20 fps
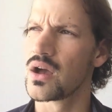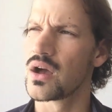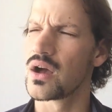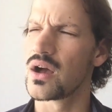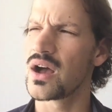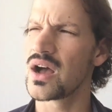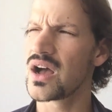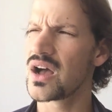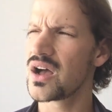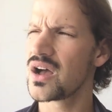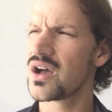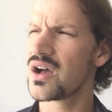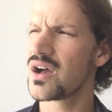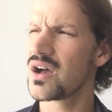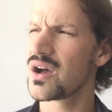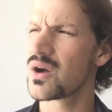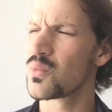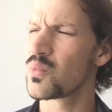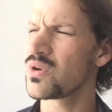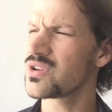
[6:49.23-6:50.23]

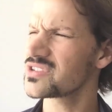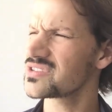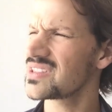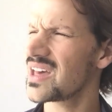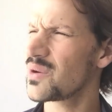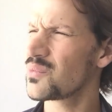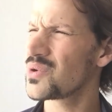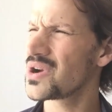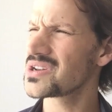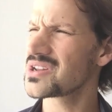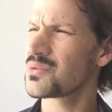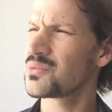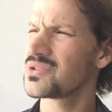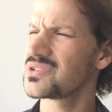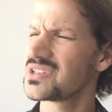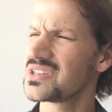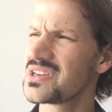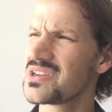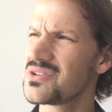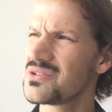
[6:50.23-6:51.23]
uh, what's that word I want
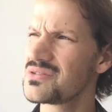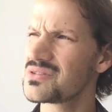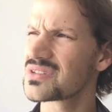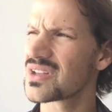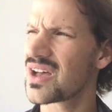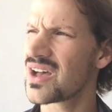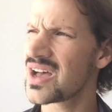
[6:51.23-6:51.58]
to use?